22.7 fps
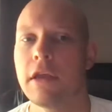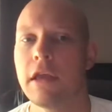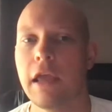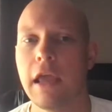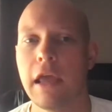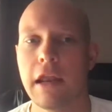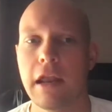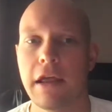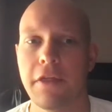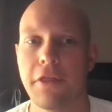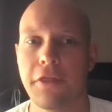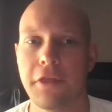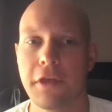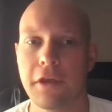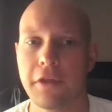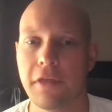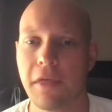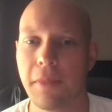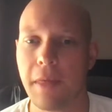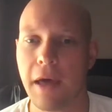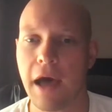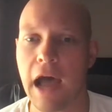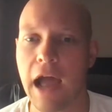and I think
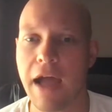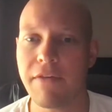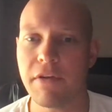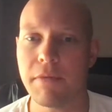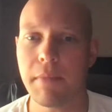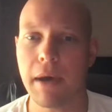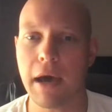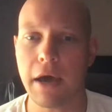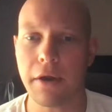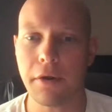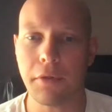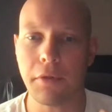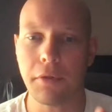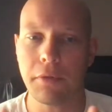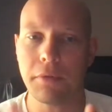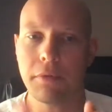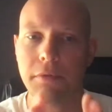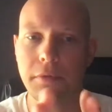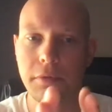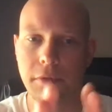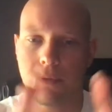that the Ivy model